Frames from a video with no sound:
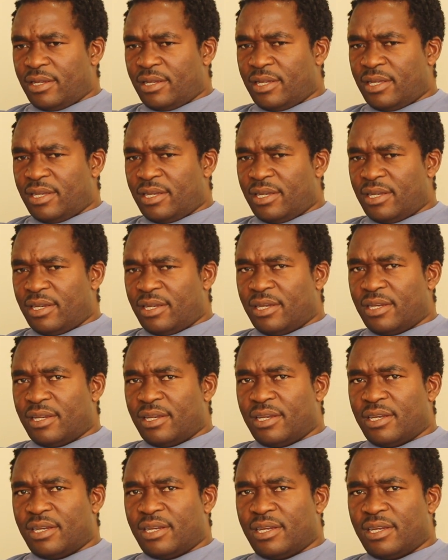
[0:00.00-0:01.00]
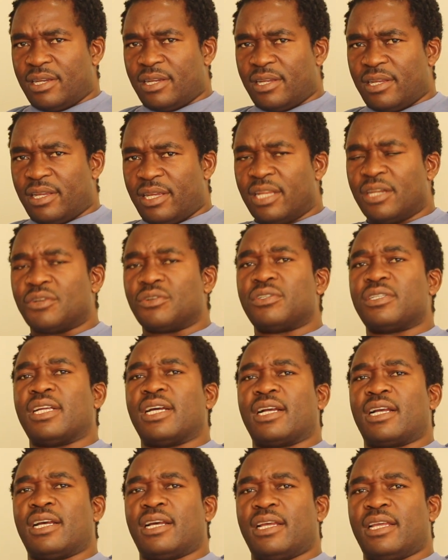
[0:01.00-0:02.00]
And is Andrew Taka? Andrew
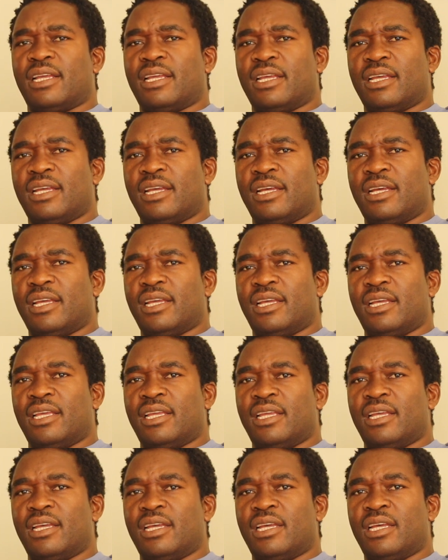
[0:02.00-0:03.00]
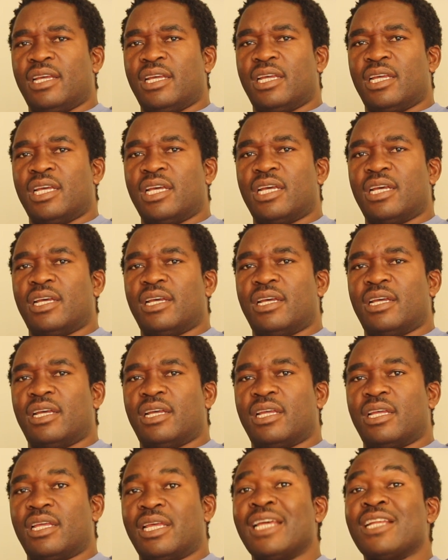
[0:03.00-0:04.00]
Taka. Uh, was oh, it after Taka? Uh,
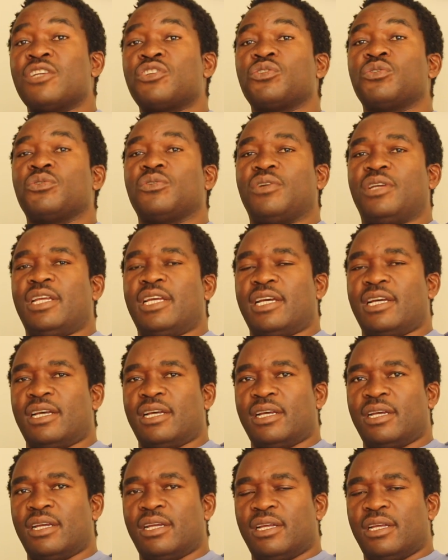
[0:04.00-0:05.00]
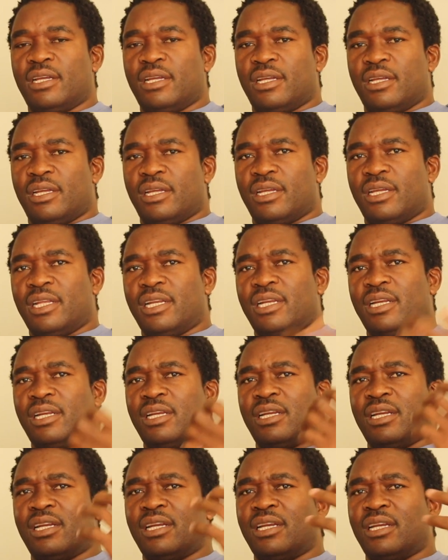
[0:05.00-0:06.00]
Andrew. Andrew. Yeah. Andrew Taka. Okay.
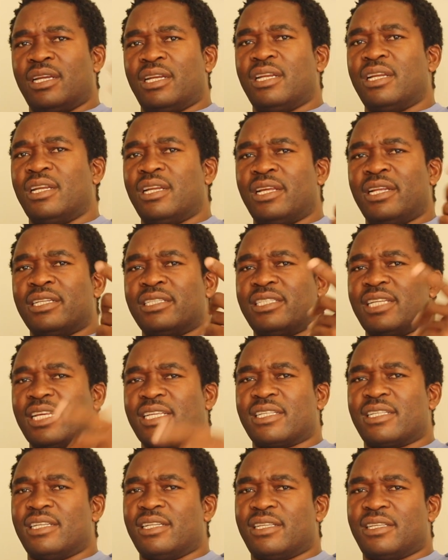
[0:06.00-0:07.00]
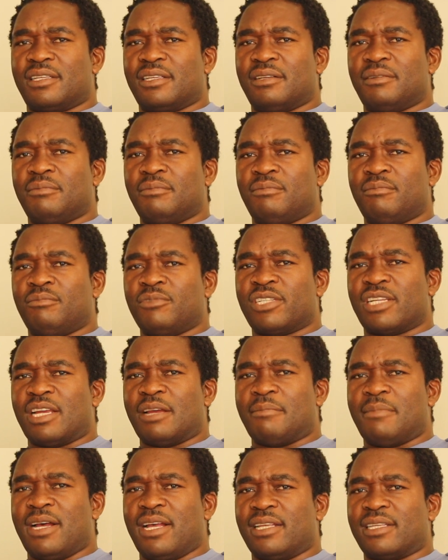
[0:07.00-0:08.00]
And and Justice
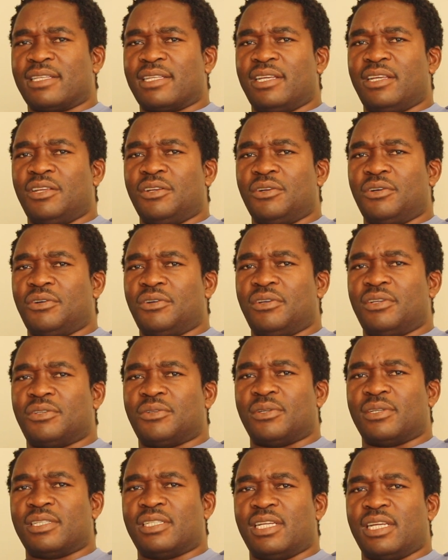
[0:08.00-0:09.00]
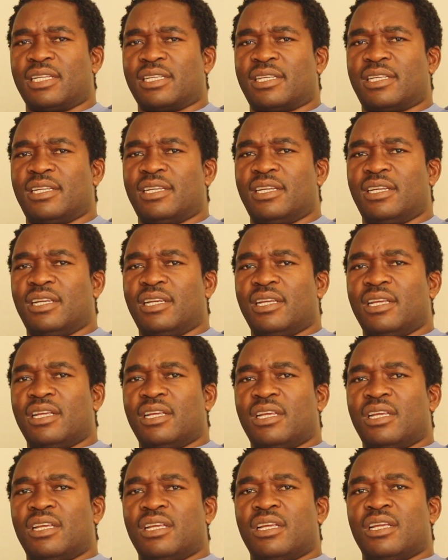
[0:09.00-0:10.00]
Mshabasa. You know, it was just
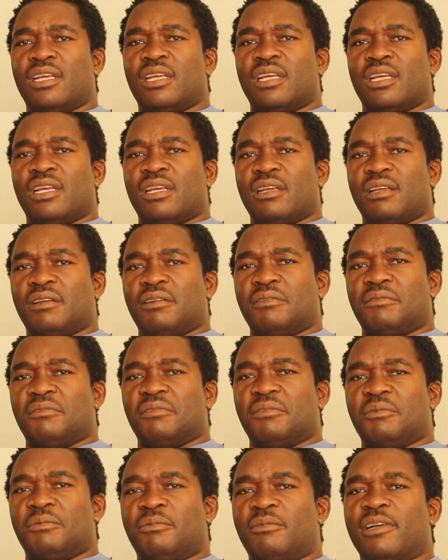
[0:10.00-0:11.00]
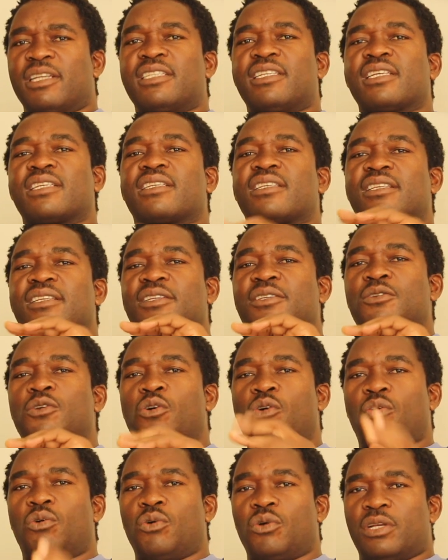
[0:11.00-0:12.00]
uh, we are just
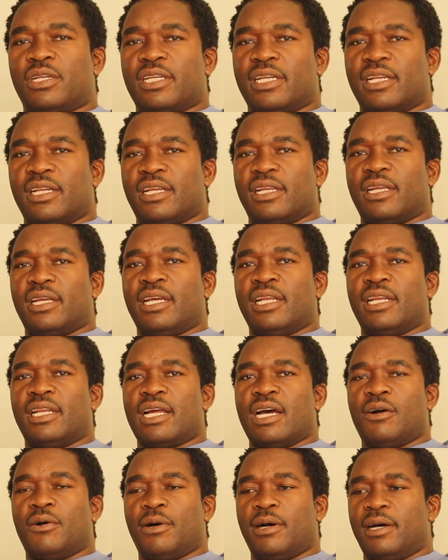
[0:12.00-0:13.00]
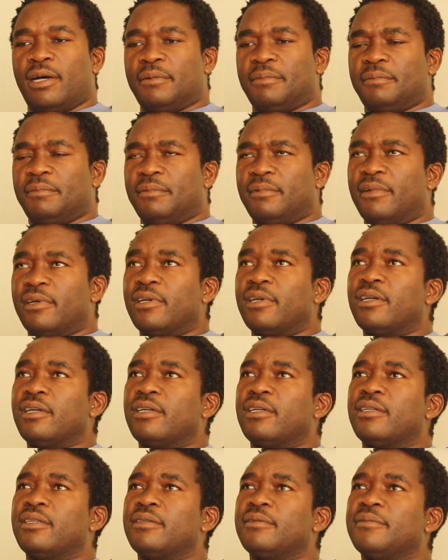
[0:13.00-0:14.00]
so good, and our
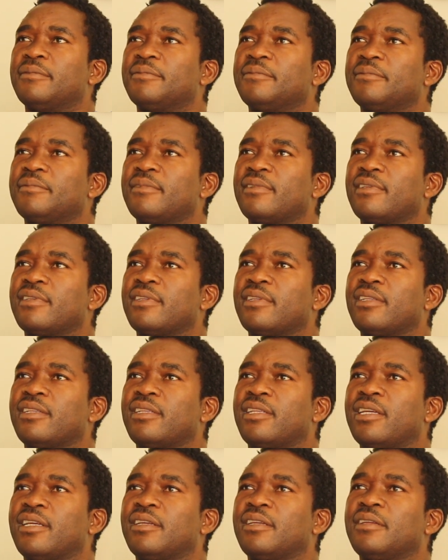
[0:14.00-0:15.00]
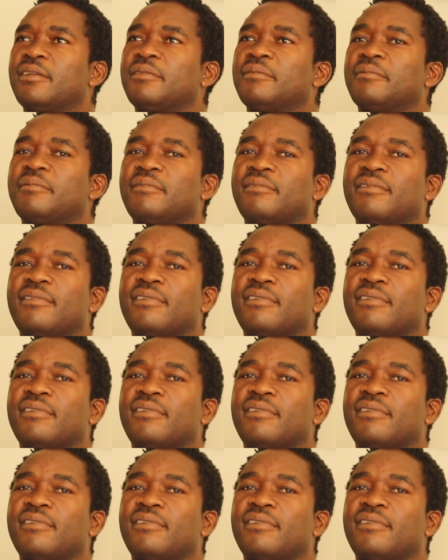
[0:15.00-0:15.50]
uh, the